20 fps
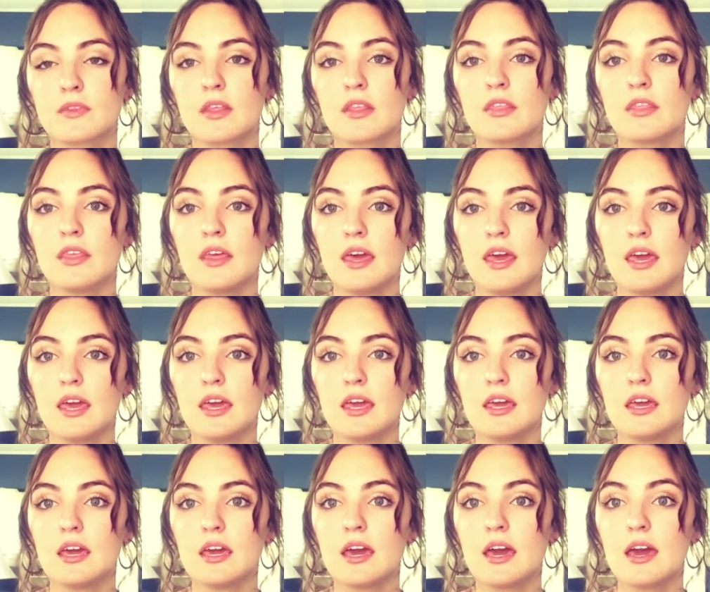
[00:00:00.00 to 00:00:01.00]

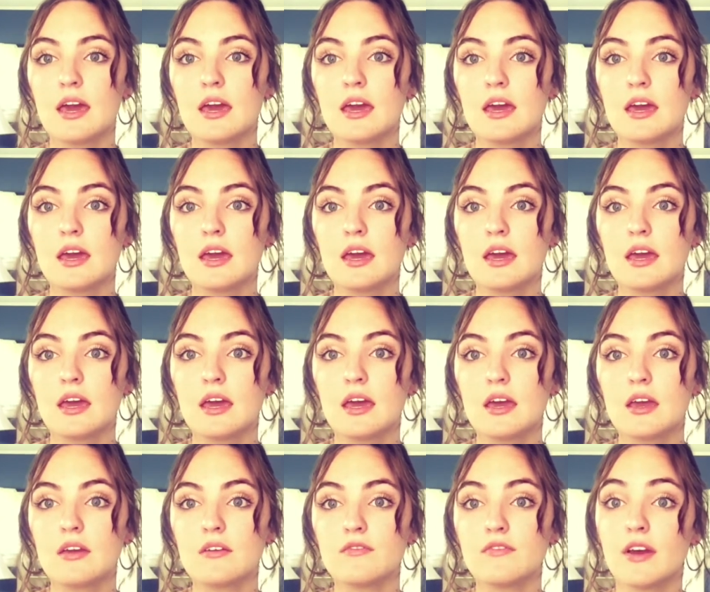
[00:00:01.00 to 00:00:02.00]
they
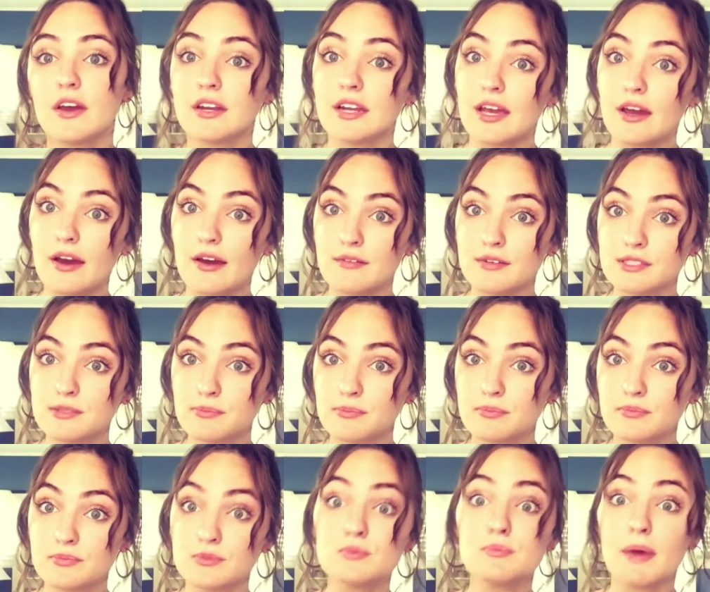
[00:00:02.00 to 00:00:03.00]
found out
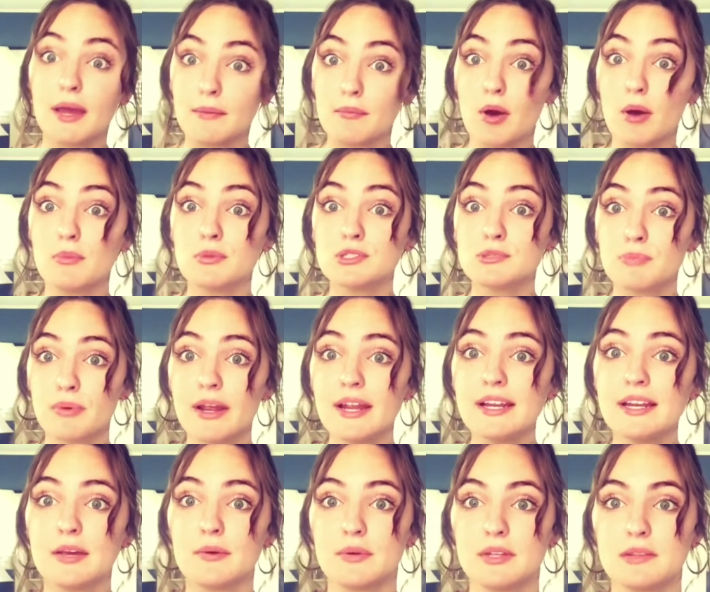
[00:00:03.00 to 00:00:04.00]
my mom was
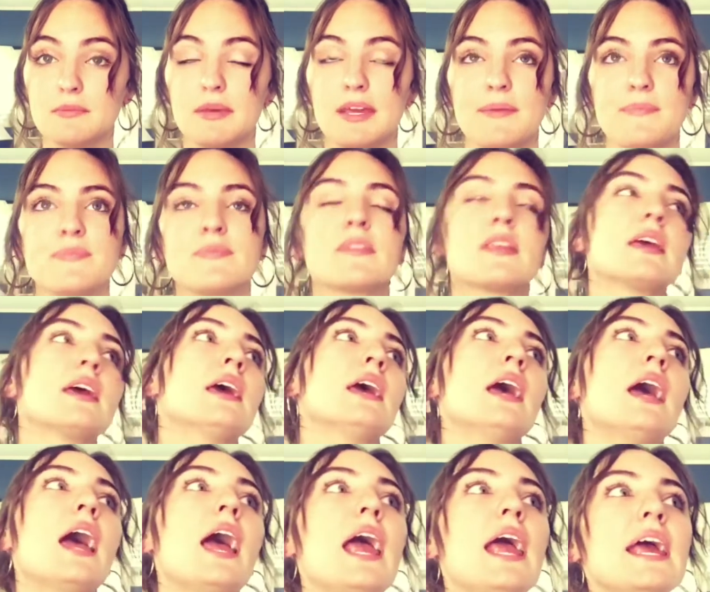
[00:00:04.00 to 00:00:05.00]
pregnant with me,
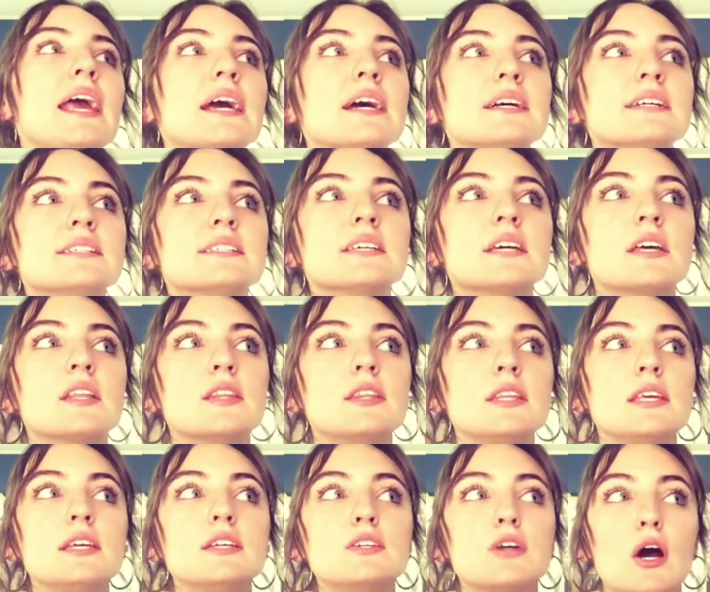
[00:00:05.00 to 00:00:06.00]
and
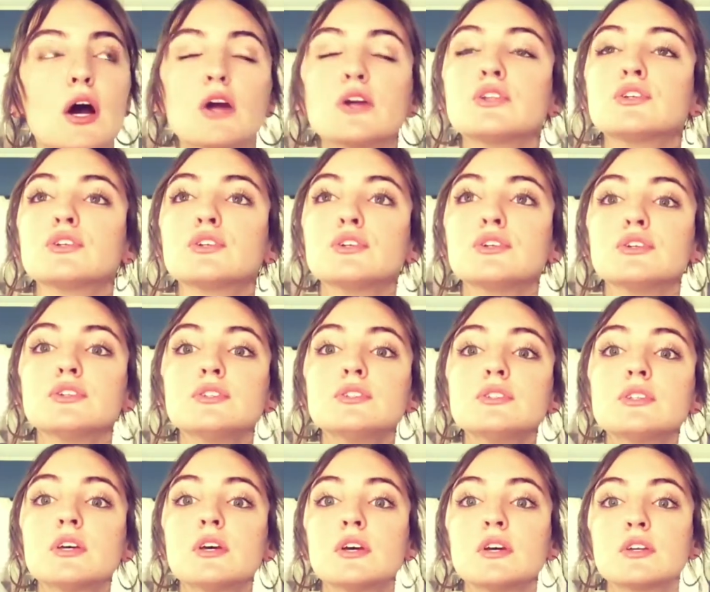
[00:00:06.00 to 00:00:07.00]
the doctors
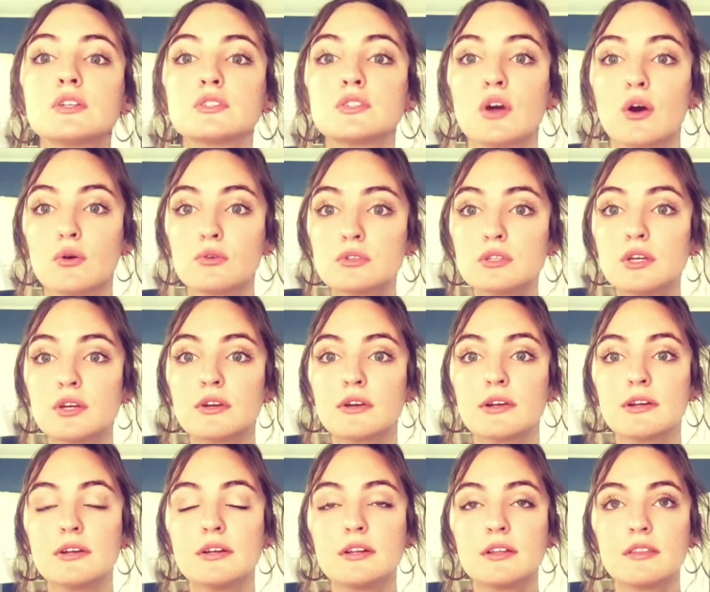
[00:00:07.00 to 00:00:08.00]
told
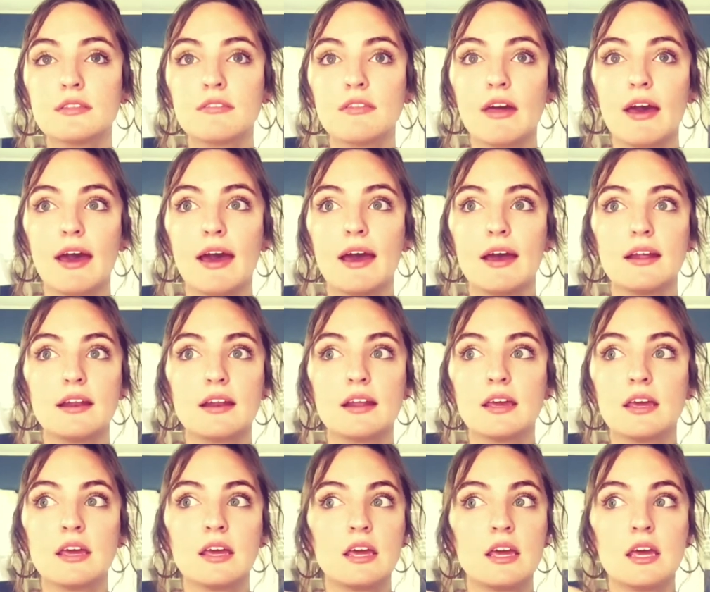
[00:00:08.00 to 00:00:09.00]
her that
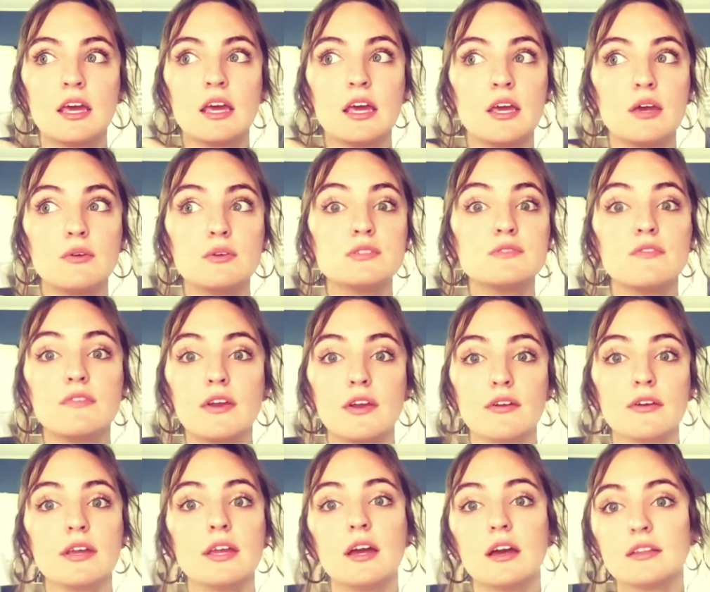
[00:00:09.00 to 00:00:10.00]
it was
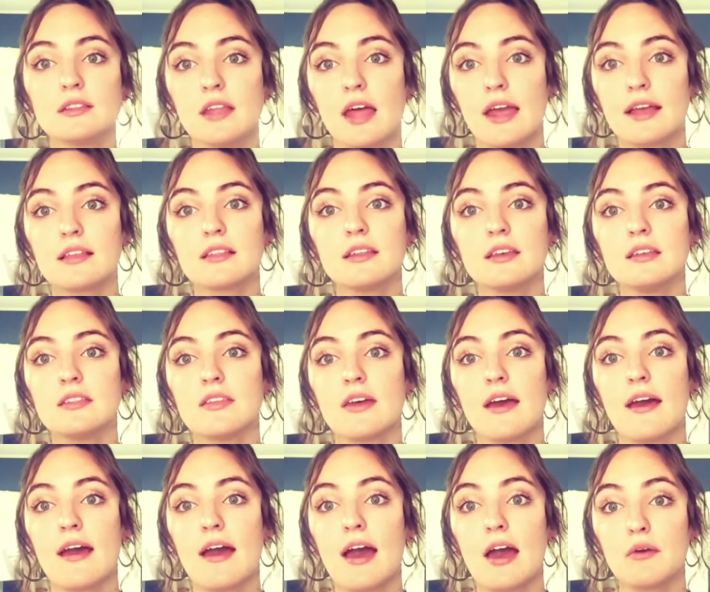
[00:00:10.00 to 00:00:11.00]
very unlikely
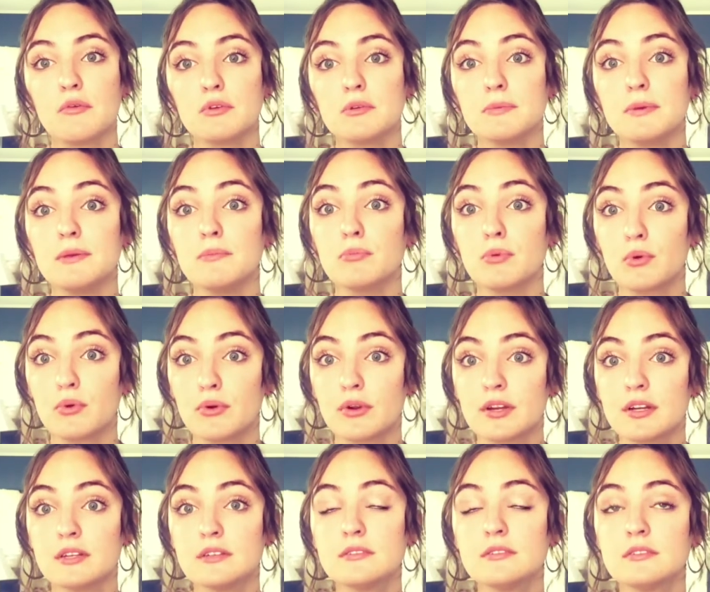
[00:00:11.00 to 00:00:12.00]
that I would be
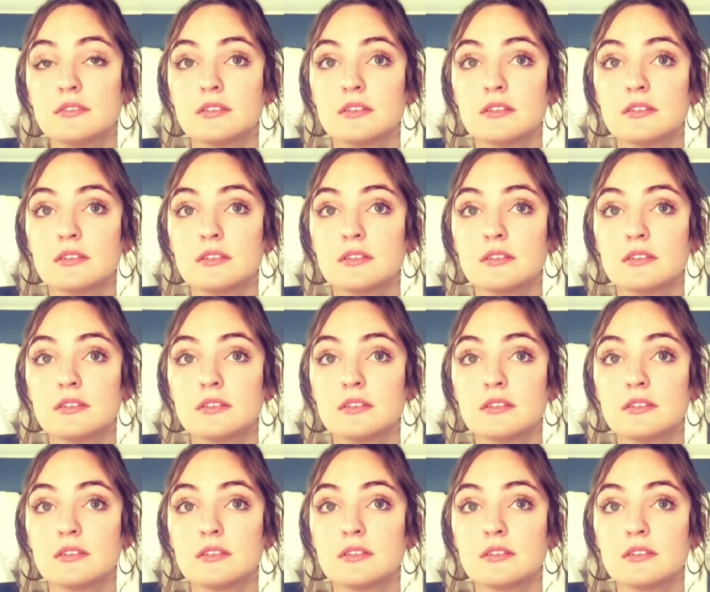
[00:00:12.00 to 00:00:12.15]
born